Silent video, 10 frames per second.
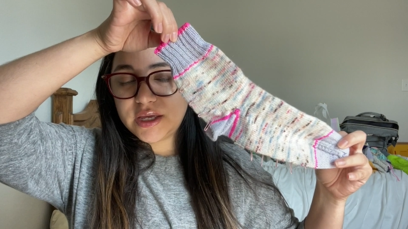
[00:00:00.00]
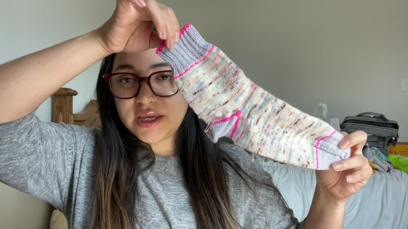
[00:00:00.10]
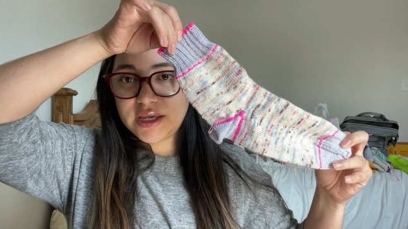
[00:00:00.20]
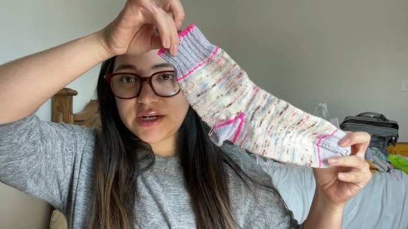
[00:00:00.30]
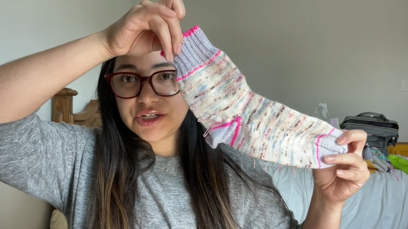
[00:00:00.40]

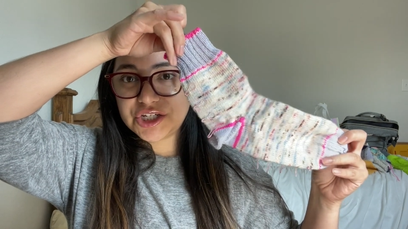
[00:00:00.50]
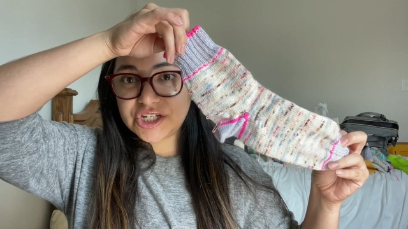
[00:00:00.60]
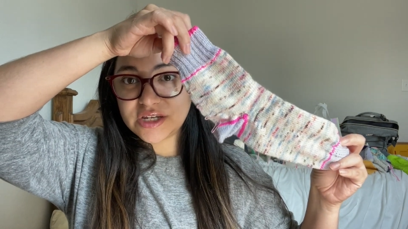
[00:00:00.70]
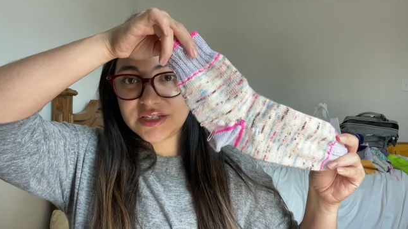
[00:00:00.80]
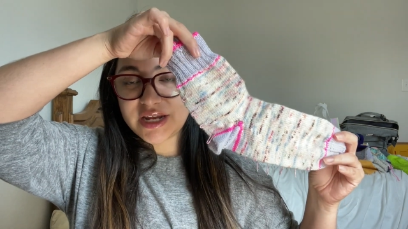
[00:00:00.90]
It is
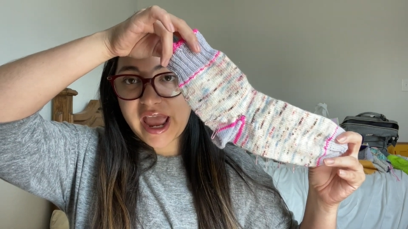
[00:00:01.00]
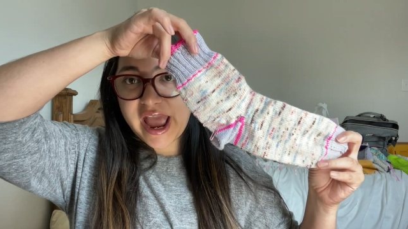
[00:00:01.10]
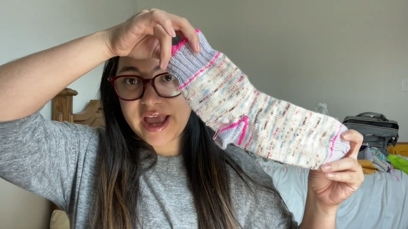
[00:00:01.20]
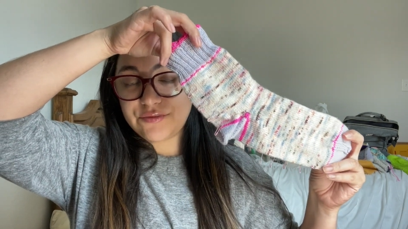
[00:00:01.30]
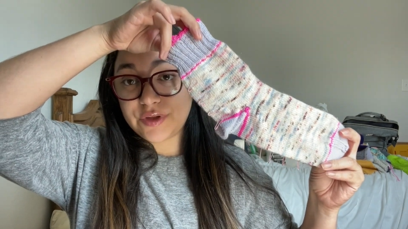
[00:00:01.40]
just
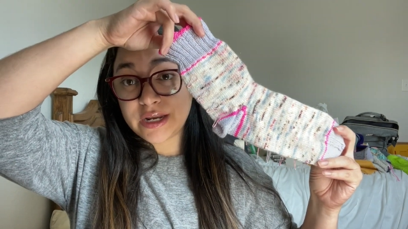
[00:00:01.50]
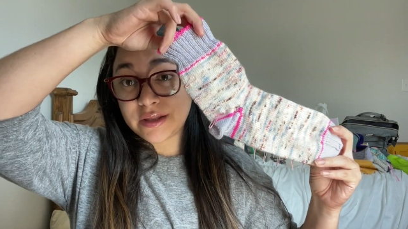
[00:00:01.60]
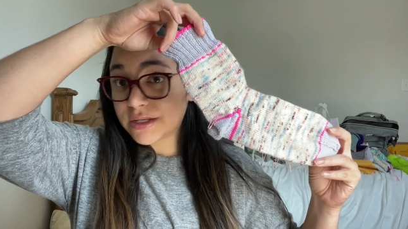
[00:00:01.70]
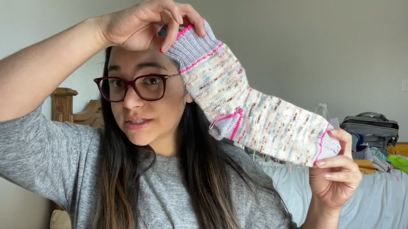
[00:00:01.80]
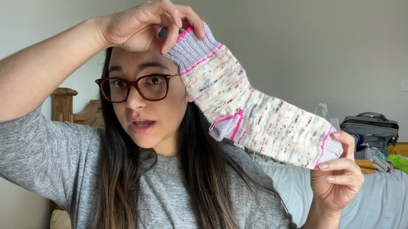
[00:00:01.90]
a
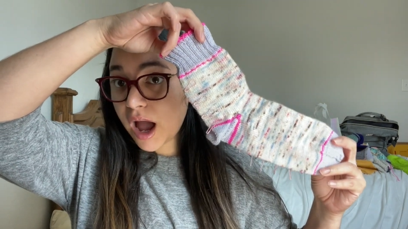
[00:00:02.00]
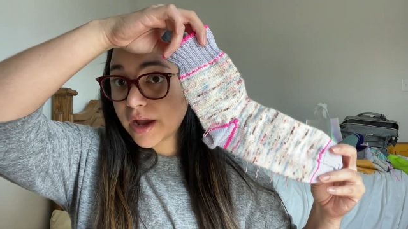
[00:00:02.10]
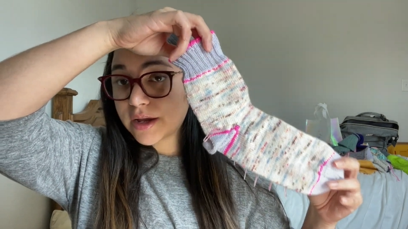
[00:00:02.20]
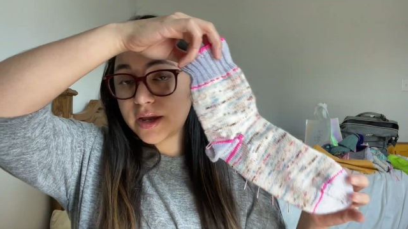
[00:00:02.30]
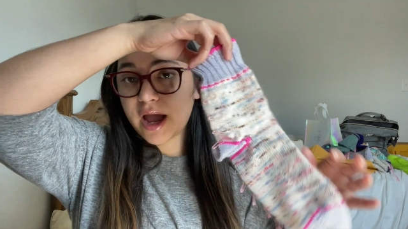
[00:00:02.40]
vanilla
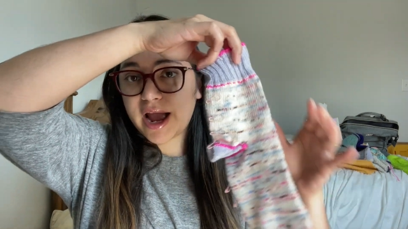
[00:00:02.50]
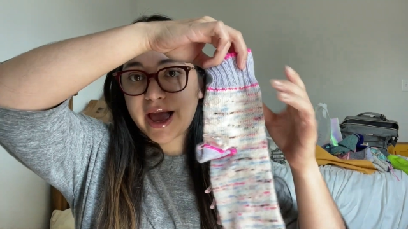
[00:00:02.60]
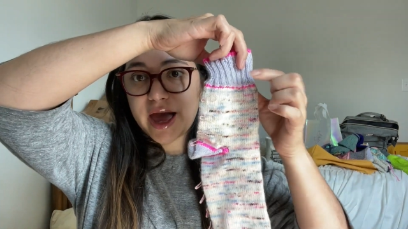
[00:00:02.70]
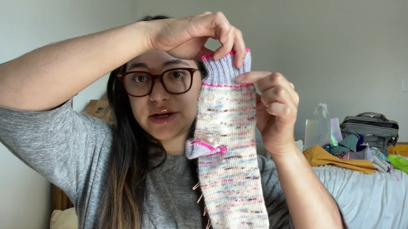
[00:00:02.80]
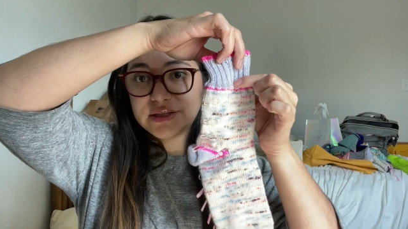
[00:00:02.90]
sock. I
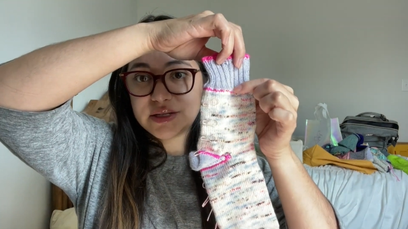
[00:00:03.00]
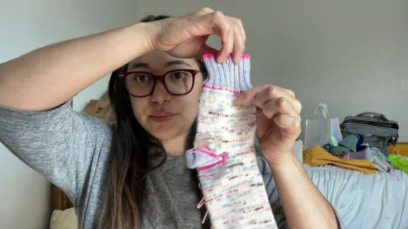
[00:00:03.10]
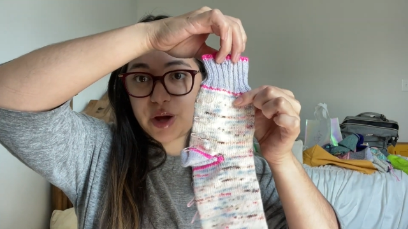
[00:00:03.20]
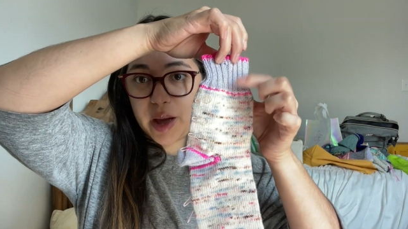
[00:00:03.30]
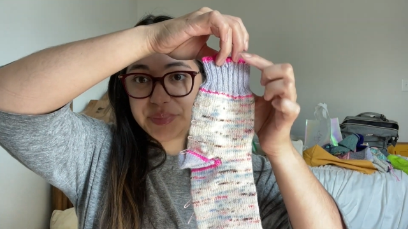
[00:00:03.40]
added some
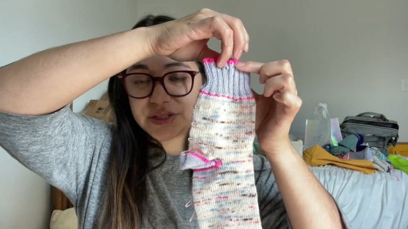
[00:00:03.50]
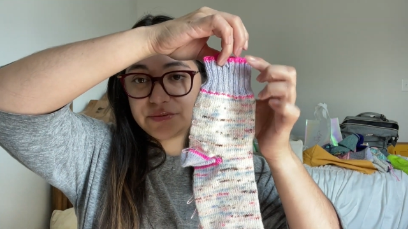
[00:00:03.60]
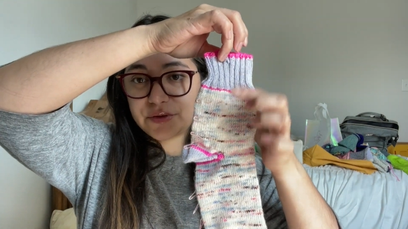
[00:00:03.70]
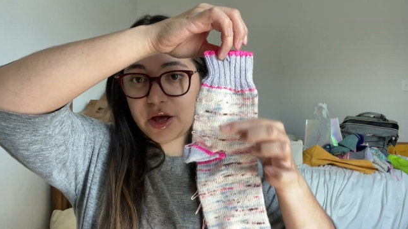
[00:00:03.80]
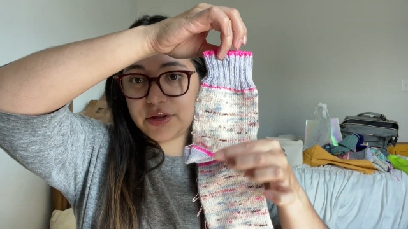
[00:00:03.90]
pops
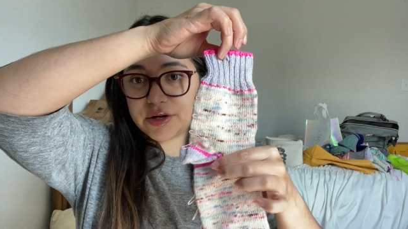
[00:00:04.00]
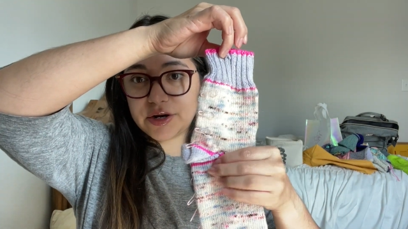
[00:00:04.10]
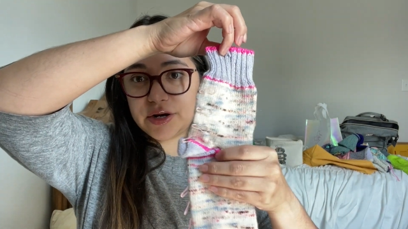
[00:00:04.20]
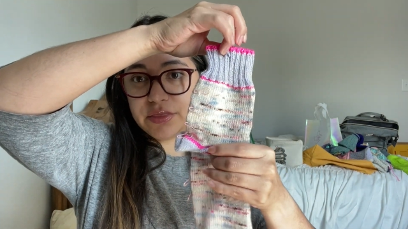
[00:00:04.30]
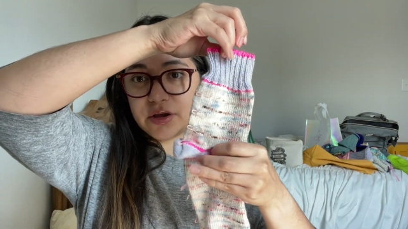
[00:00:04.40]
of
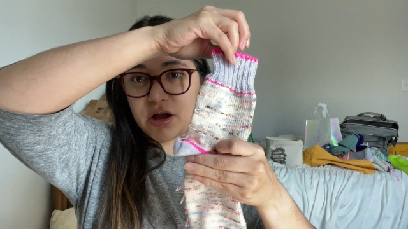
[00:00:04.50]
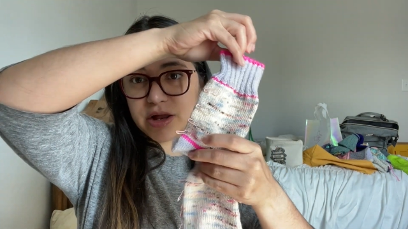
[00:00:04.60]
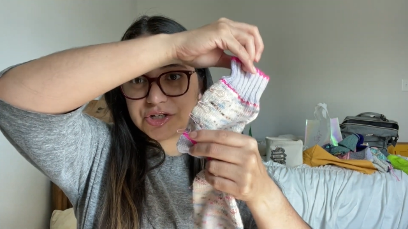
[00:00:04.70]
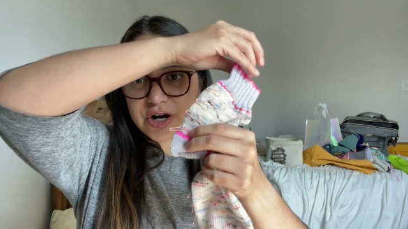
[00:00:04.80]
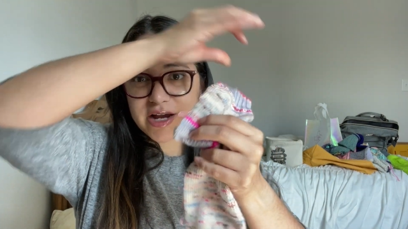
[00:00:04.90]
color in the
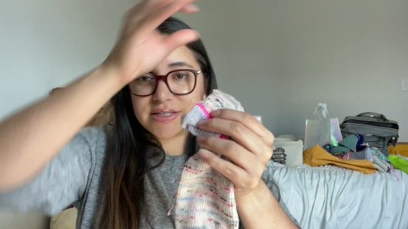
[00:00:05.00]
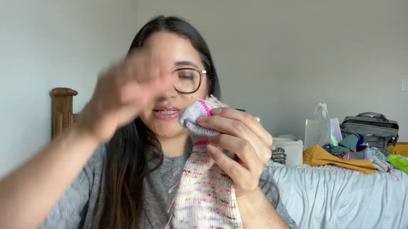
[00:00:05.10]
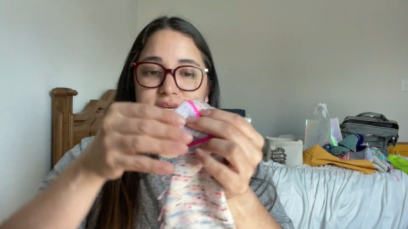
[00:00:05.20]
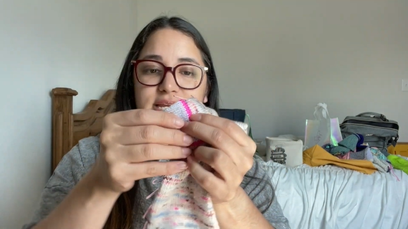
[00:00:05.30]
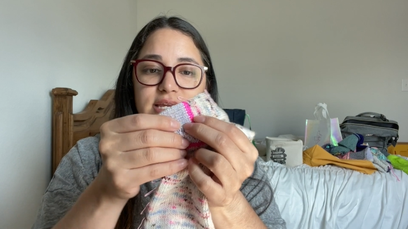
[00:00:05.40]

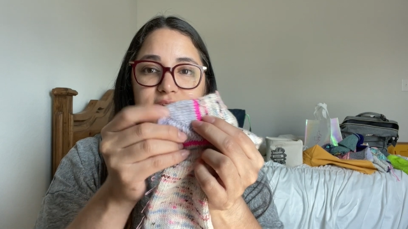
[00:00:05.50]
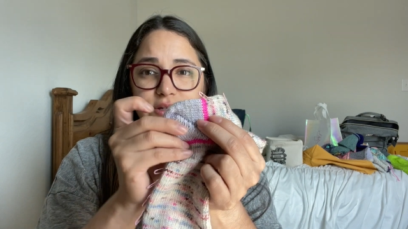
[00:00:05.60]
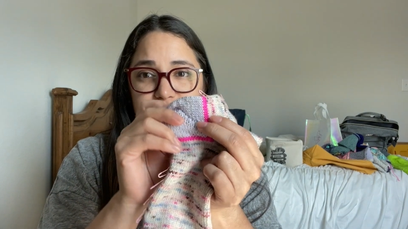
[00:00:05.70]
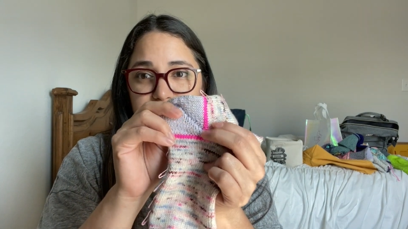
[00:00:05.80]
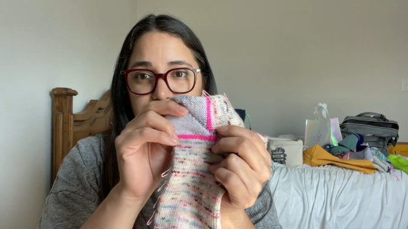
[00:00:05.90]
contrasting
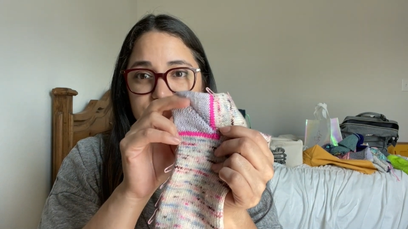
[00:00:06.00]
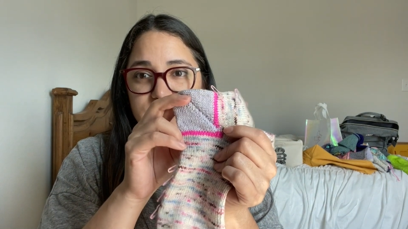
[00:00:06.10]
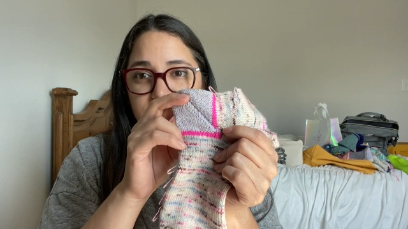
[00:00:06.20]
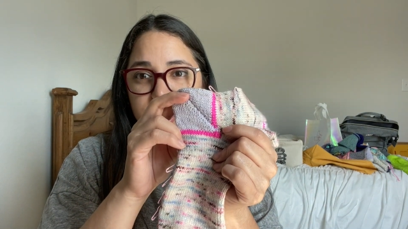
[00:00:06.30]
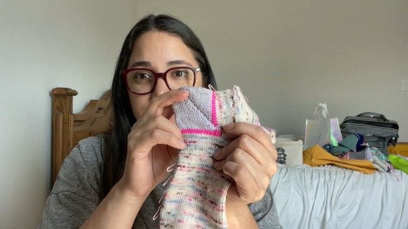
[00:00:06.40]
heels, toes,
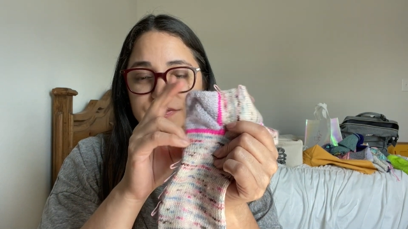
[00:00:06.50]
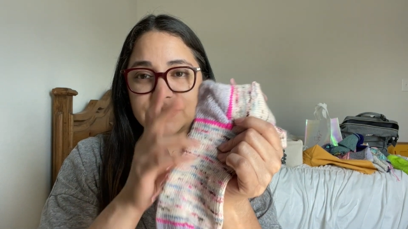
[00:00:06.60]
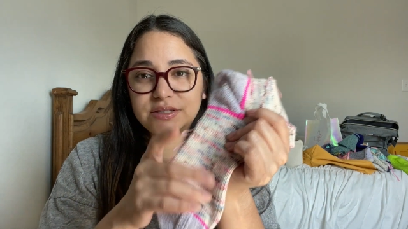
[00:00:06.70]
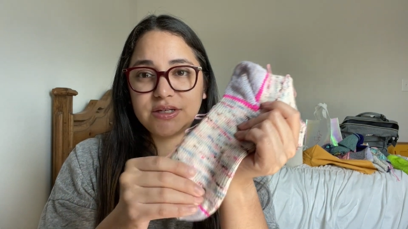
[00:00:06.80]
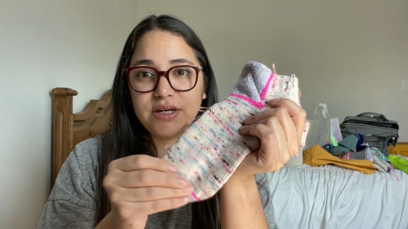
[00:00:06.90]

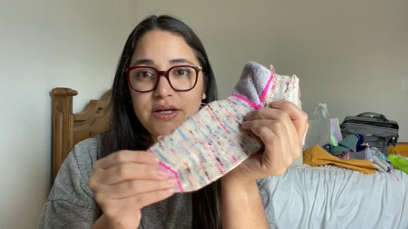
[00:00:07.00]
cuffs.